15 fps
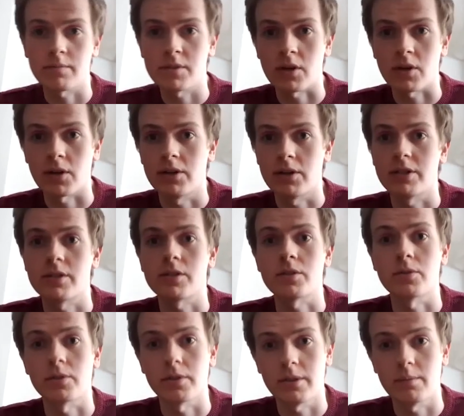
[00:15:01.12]
signage in
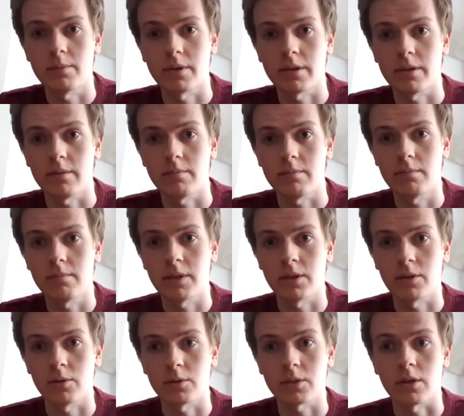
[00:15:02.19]
store, you might you
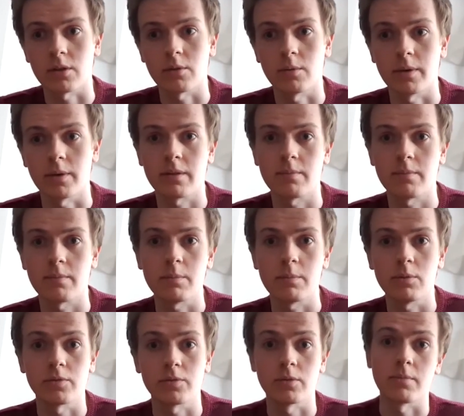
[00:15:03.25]
know, talk with
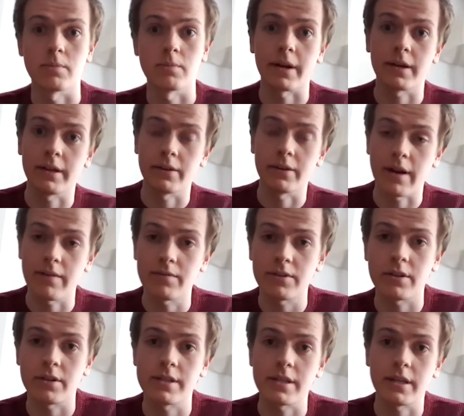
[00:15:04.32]
people from marketing or
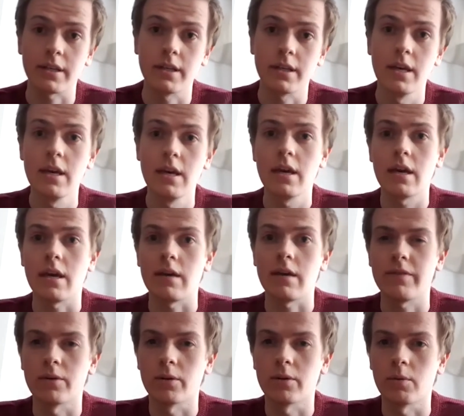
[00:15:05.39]
advertising.
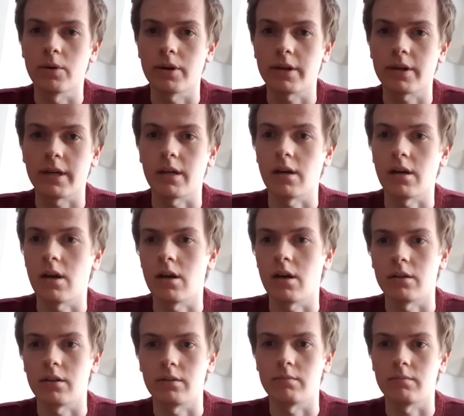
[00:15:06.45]
If you're working
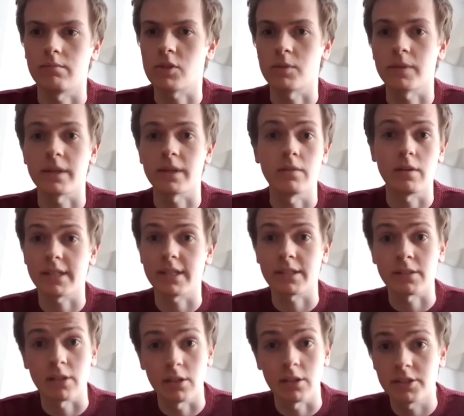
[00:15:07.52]
on something involving
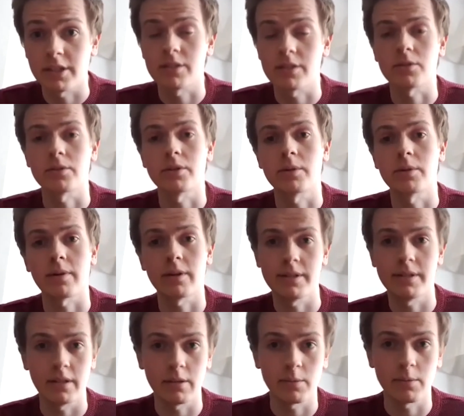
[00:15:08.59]
technology in store, you're probably
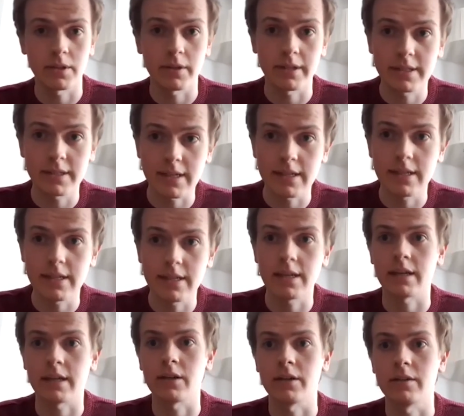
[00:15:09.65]
dealing with IT
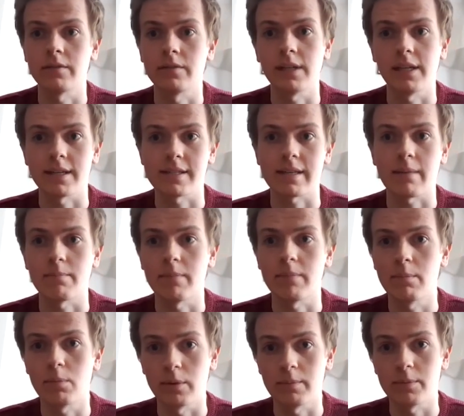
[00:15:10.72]
and kind of dealing as that
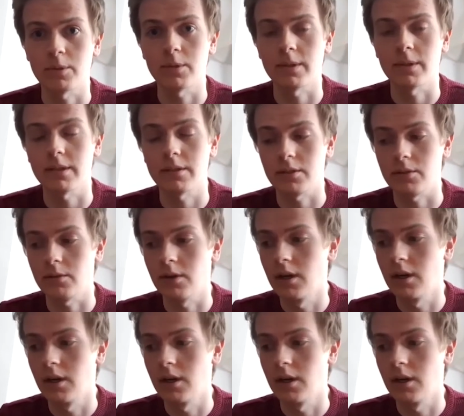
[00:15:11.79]
midpoint between the two.